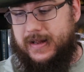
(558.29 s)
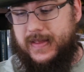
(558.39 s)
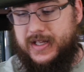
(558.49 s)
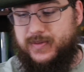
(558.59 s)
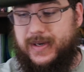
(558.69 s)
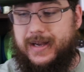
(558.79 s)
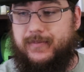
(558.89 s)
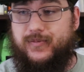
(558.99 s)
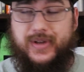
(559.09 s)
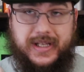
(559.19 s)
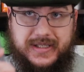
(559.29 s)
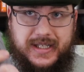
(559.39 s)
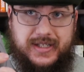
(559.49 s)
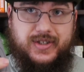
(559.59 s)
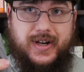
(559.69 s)
and that's why I'm really
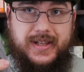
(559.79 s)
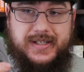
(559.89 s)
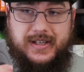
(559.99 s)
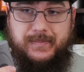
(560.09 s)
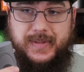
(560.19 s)
excited to try this out,